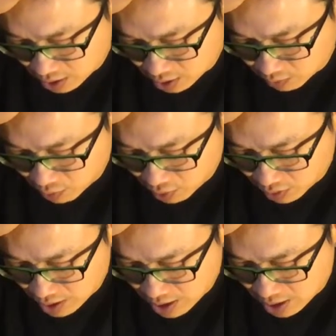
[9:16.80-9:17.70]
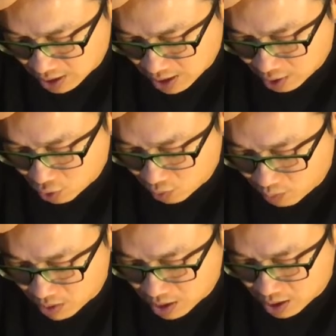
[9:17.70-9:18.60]
spot, and that could
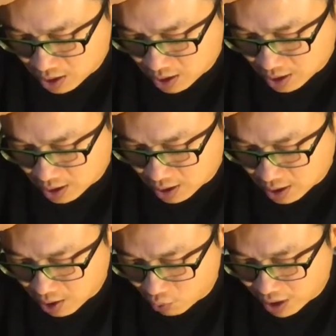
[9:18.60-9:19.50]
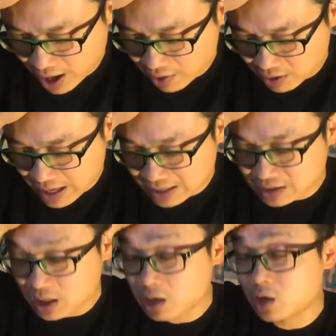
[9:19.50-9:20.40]
be, I will count it
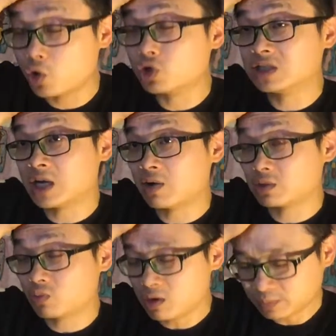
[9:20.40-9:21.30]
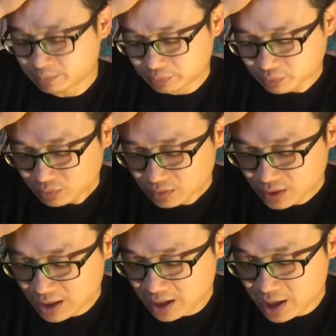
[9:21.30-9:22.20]
as lower jaw as well.
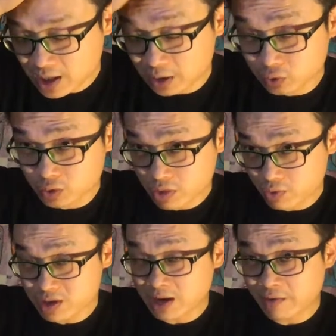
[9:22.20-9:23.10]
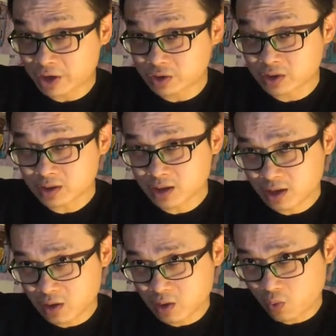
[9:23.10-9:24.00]
Again, I do 3 direction,
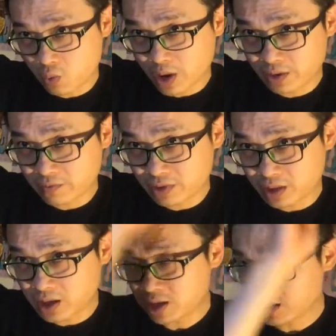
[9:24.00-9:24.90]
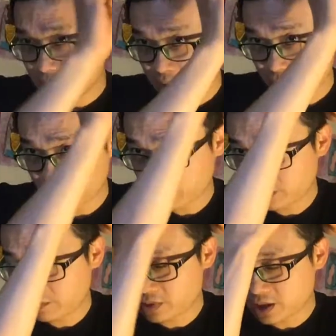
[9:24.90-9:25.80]
1 over there, 1
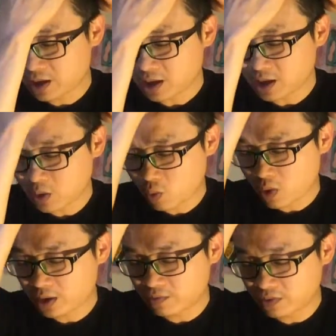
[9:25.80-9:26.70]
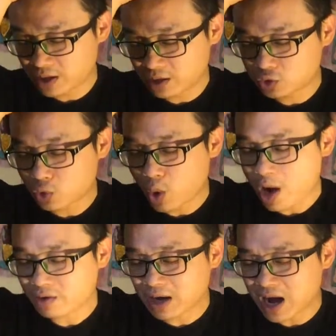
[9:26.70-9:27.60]
over there, and 1 over there.
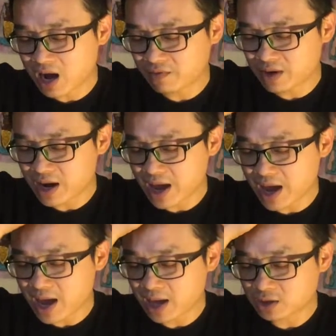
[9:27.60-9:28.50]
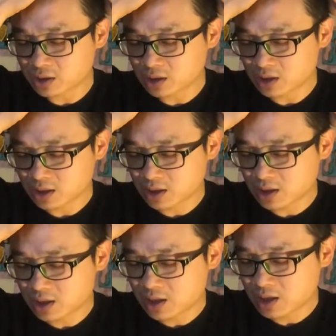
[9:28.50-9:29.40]
Try to cover as
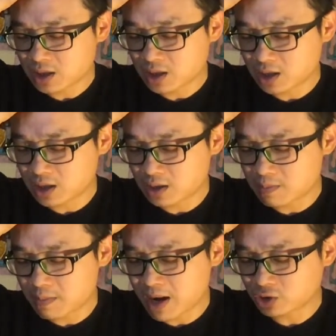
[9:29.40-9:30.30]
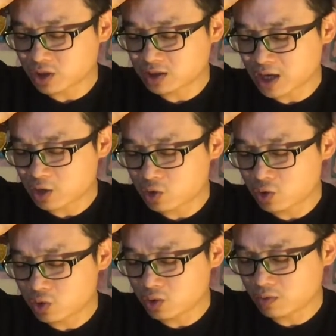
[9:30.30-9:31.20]
much as I
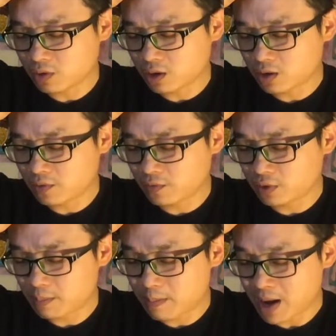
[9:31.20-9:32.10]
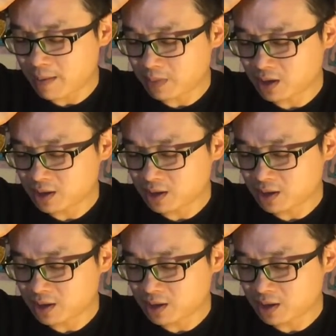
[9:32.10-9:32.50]
could for the map.